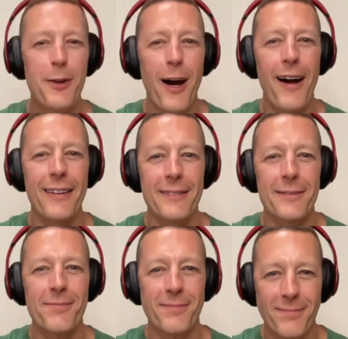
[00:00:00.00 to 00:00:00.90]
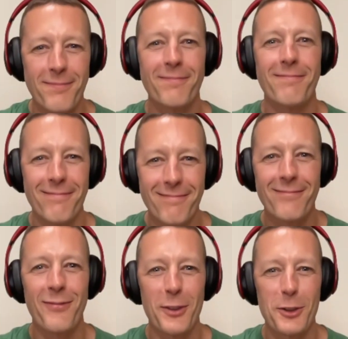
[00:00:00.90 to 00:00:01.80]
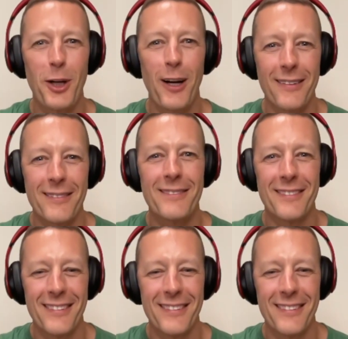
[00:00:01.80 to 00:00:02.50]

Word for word: talk for sure. You know, you've,